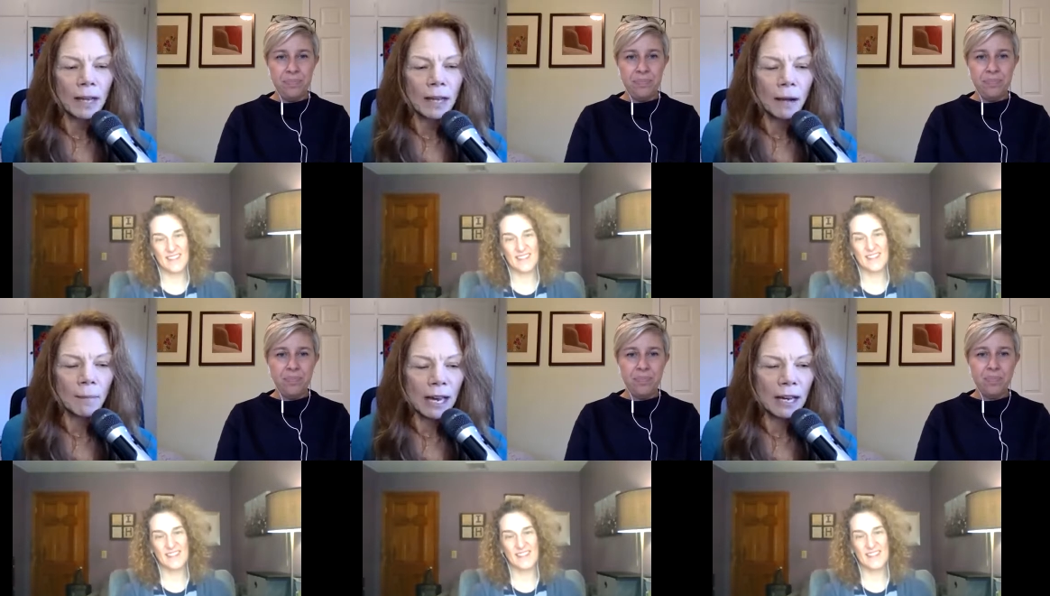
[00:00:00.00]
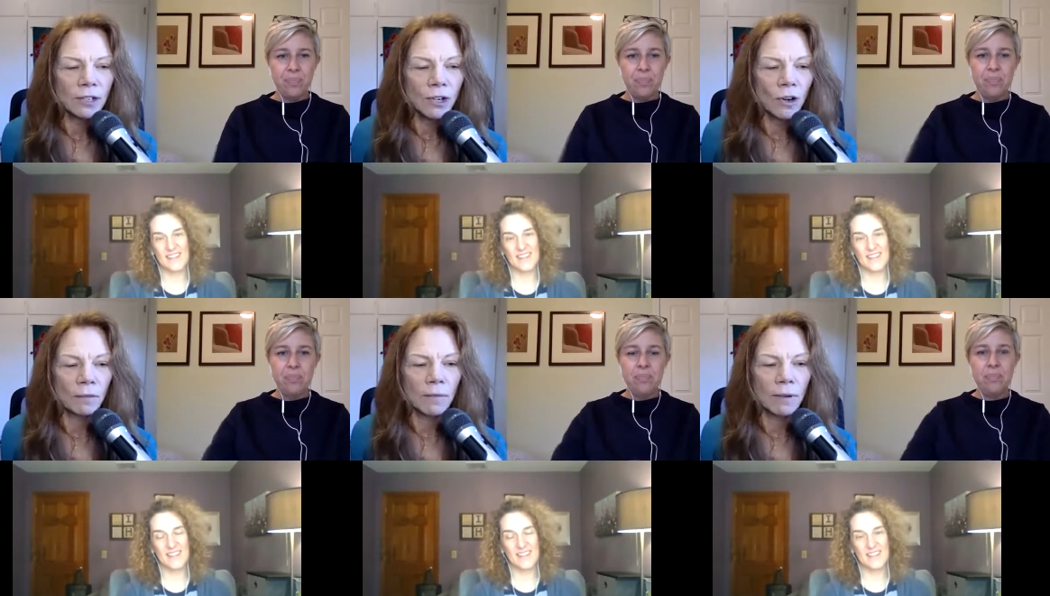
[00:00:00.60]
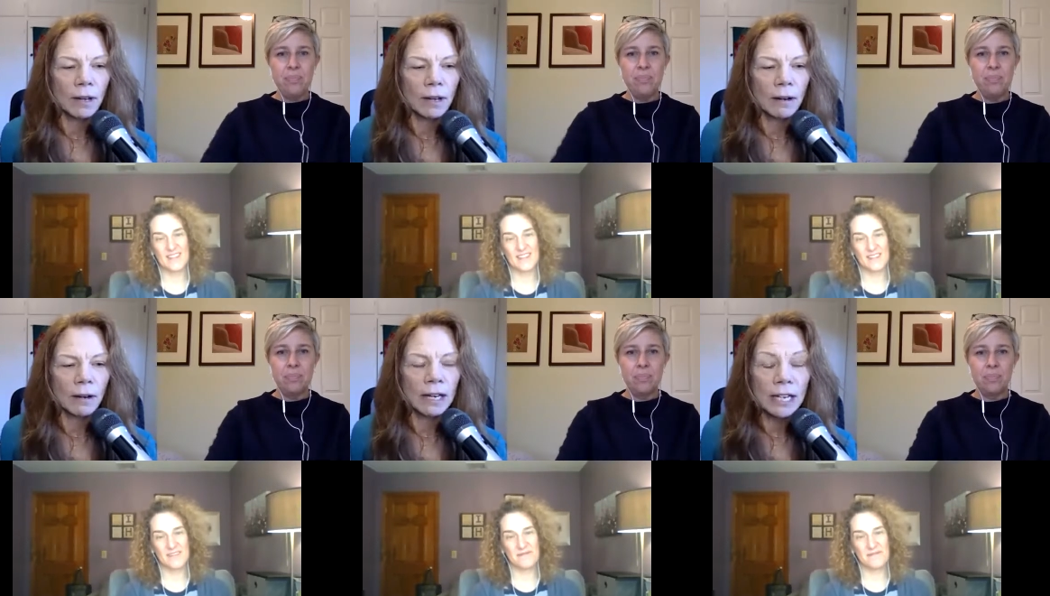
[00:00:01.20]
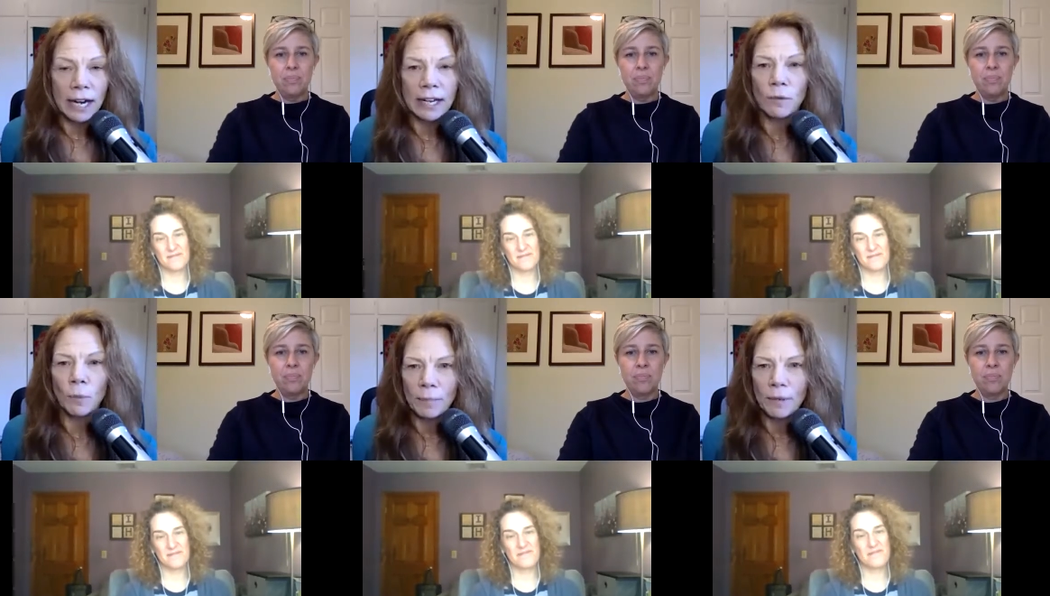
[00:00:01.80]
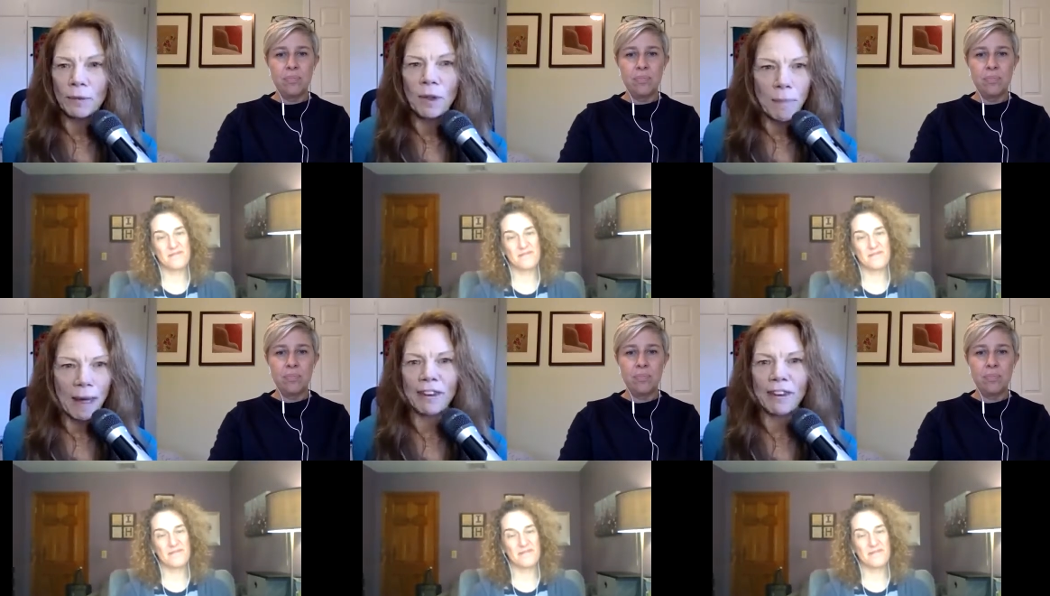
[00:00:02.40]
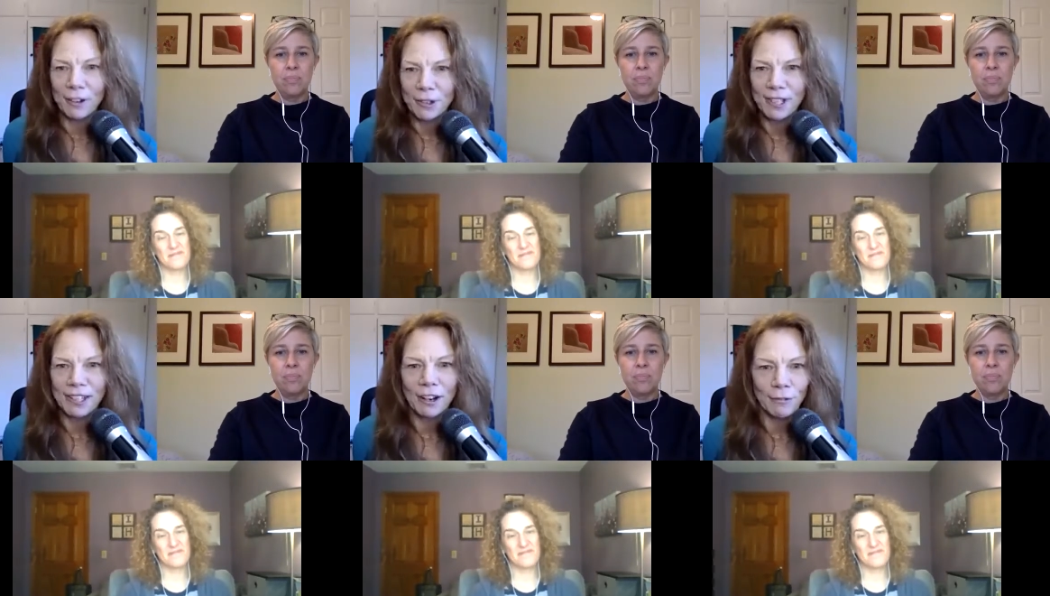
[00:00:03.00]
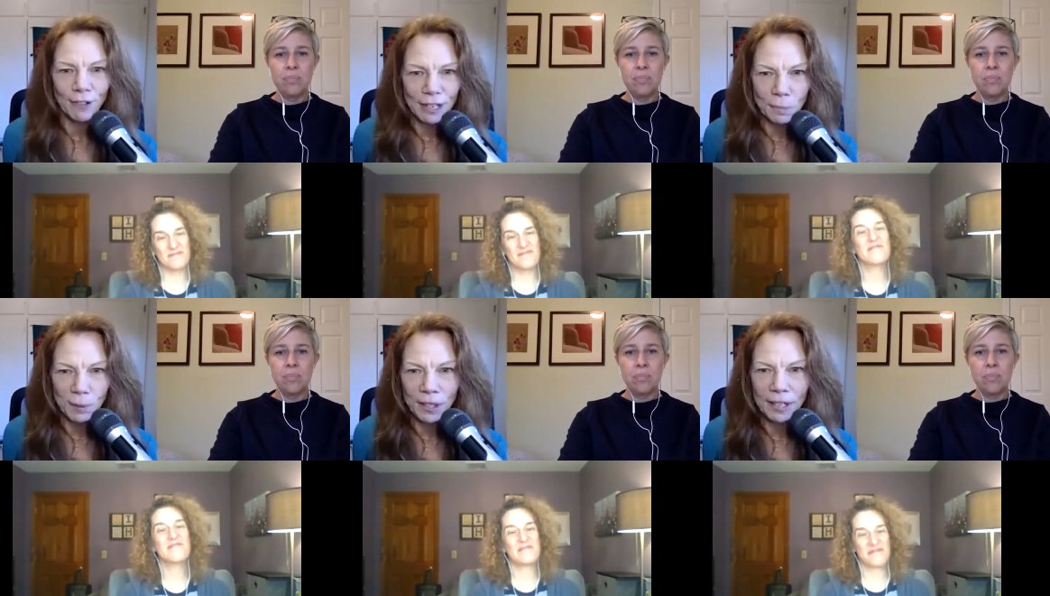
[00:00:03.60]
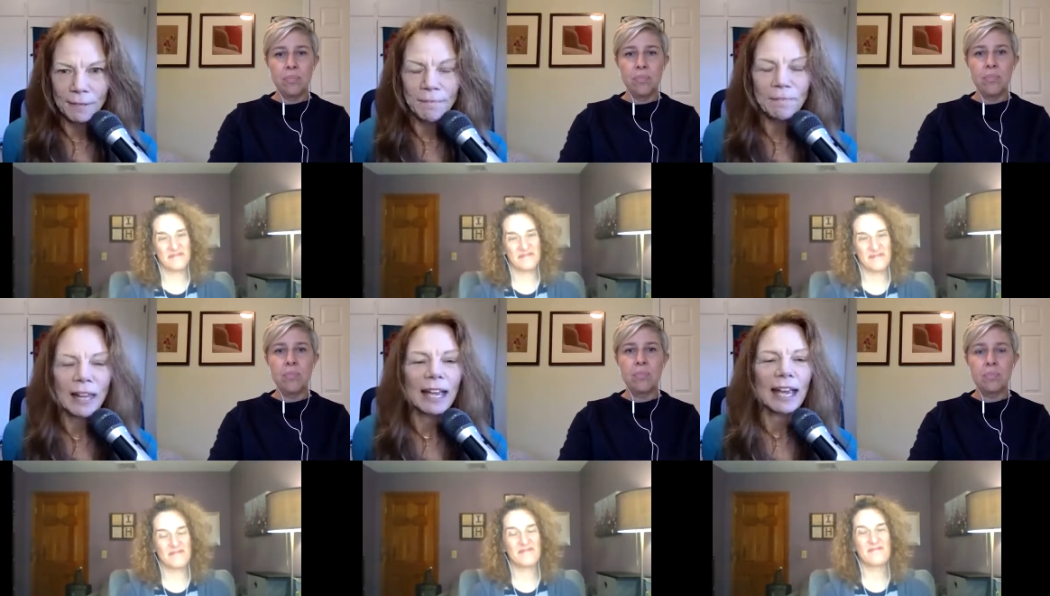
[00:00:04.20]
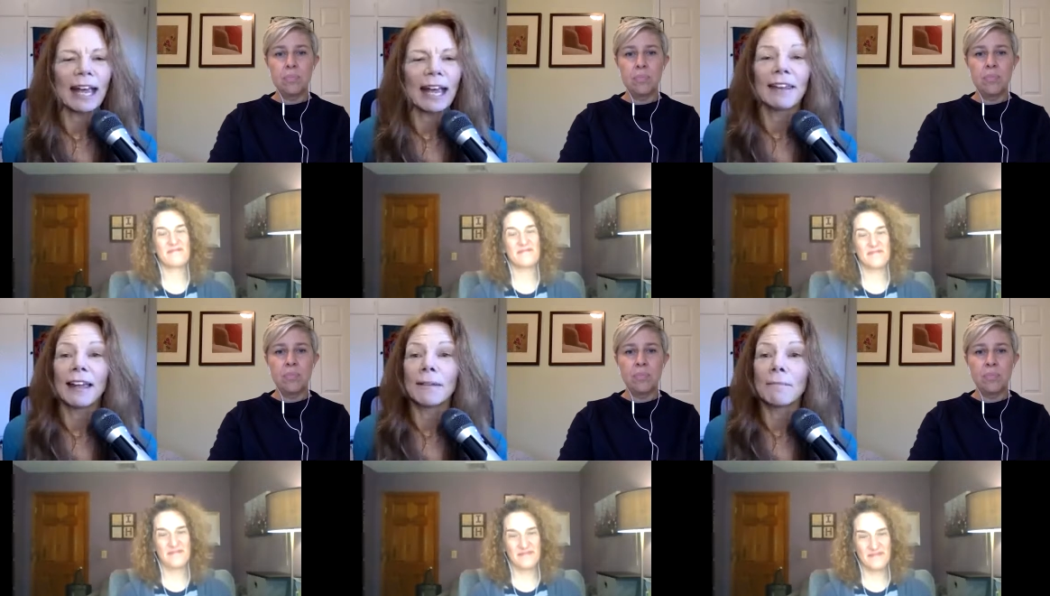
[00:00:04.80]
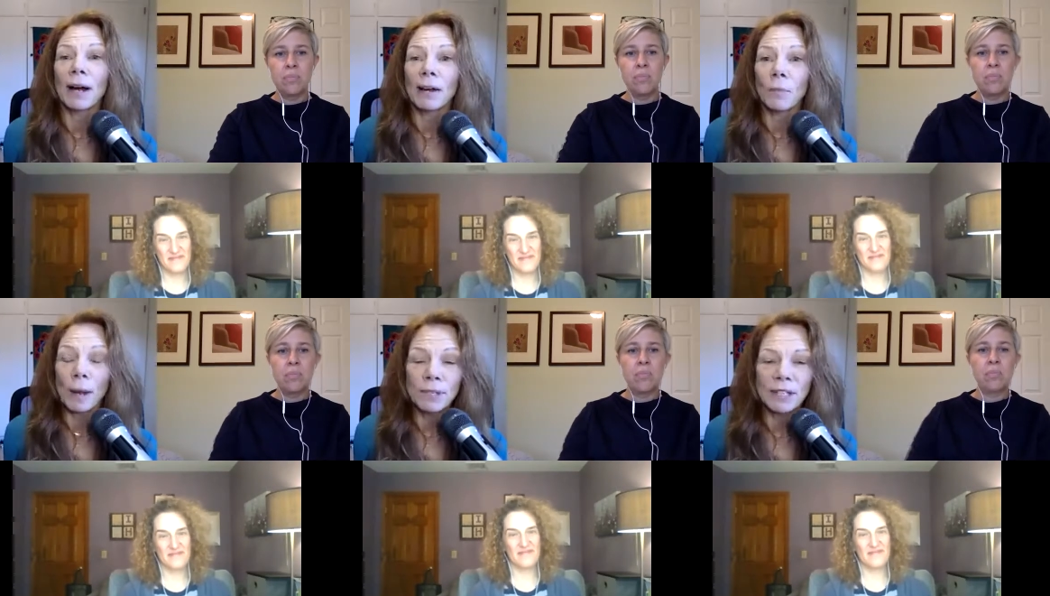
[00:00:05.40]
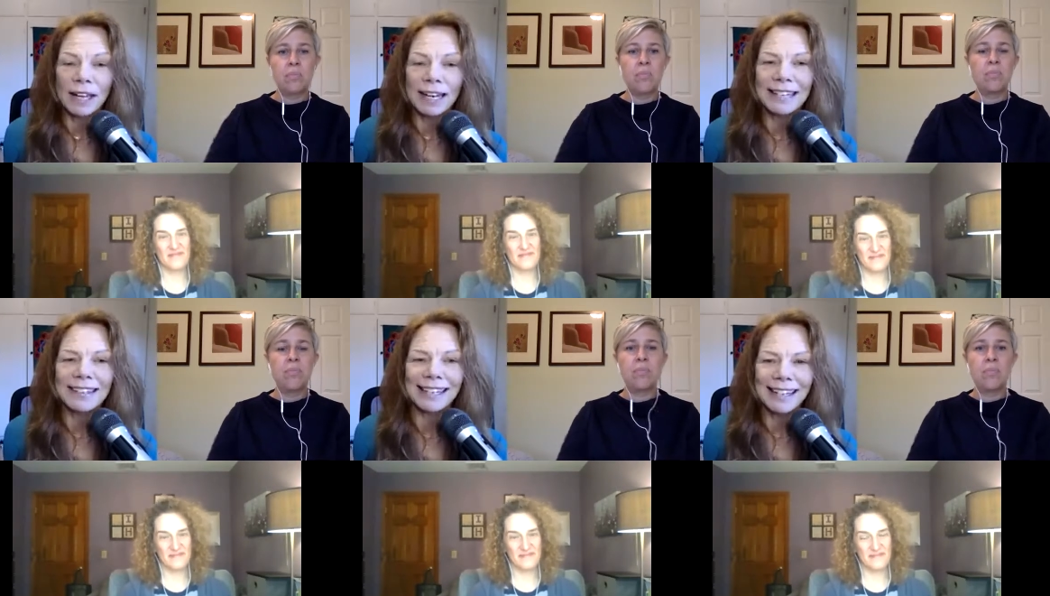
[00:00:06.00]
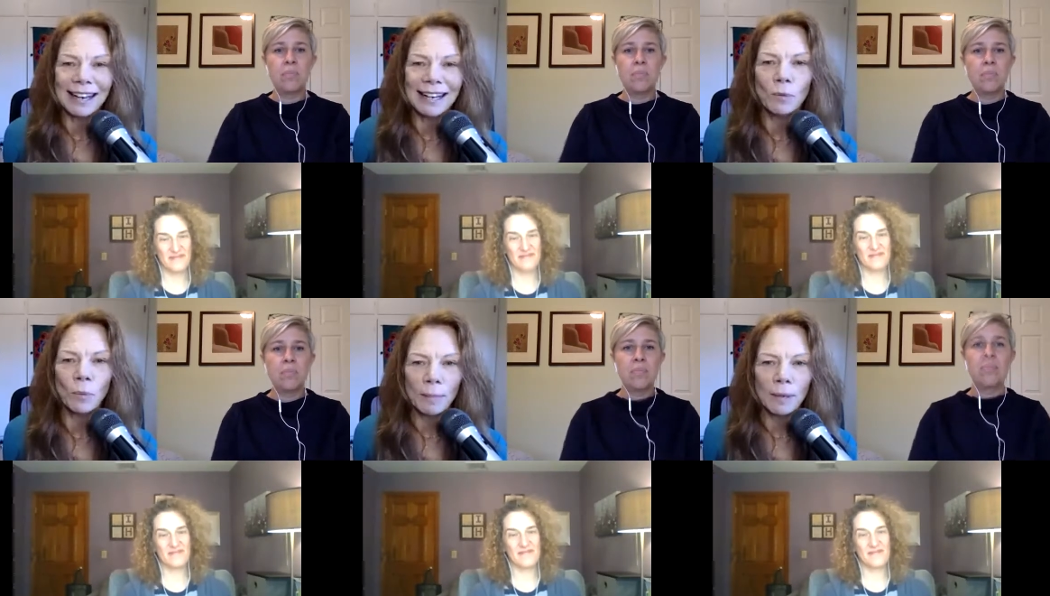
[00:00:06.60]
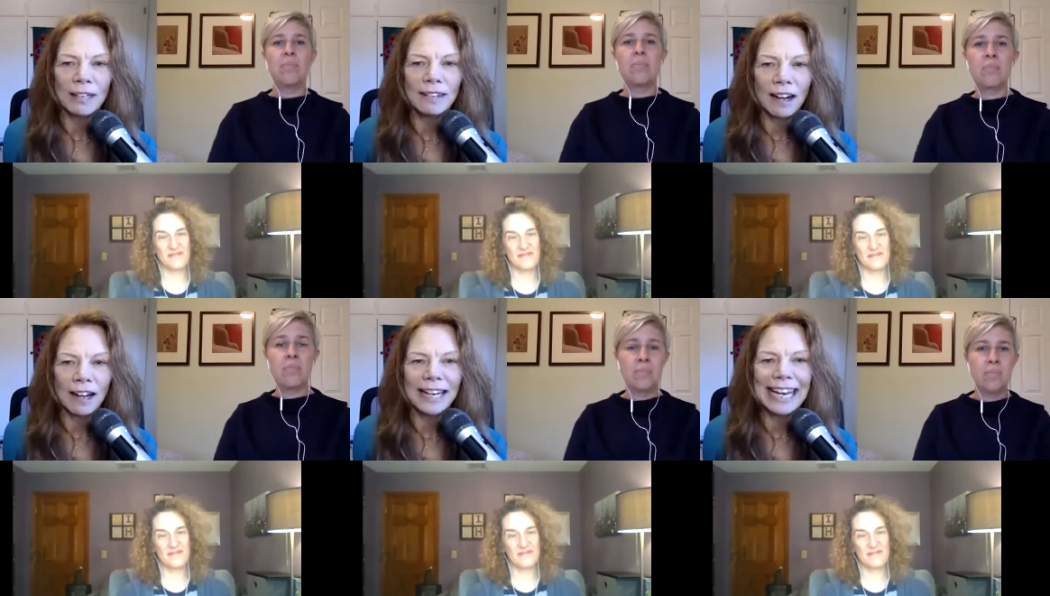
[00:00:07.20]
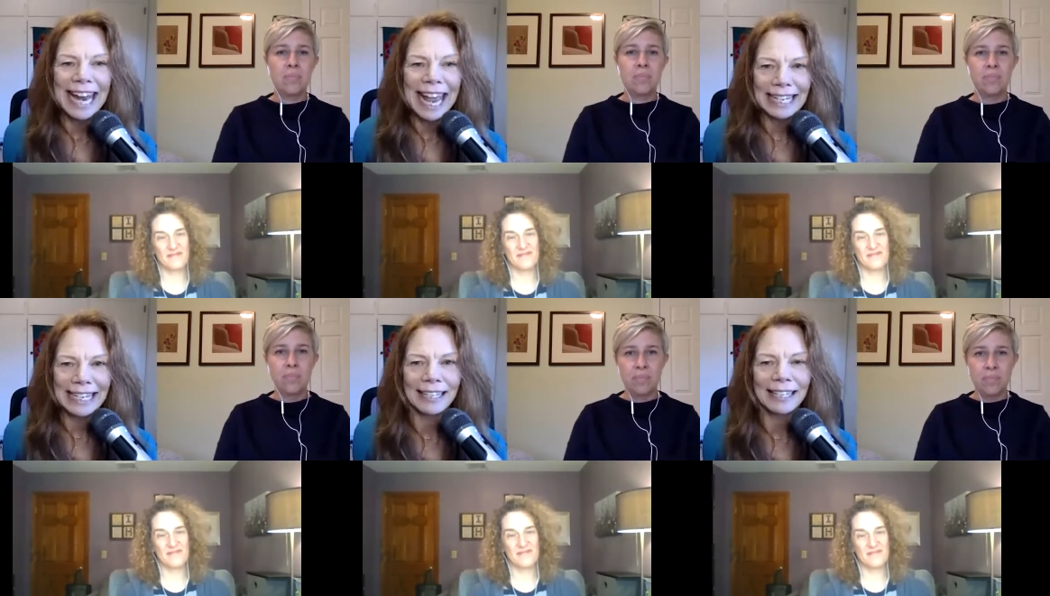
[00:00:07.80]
Speaker 1: a page called Ignited Women with Beth Nelson on Facebook. And then my website is ignitedwomen.net,